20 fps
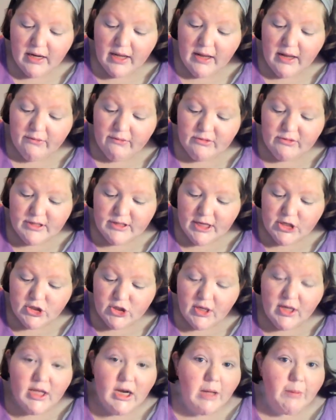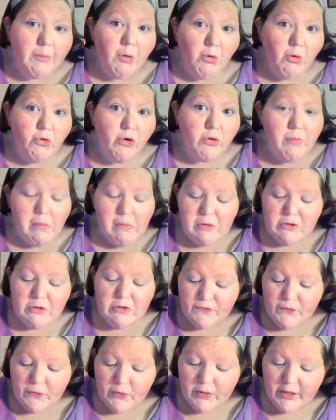I have rosacea and I'm older. I'm
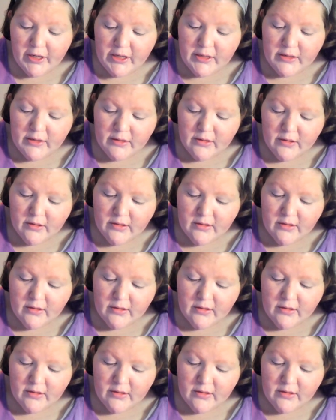almost 40.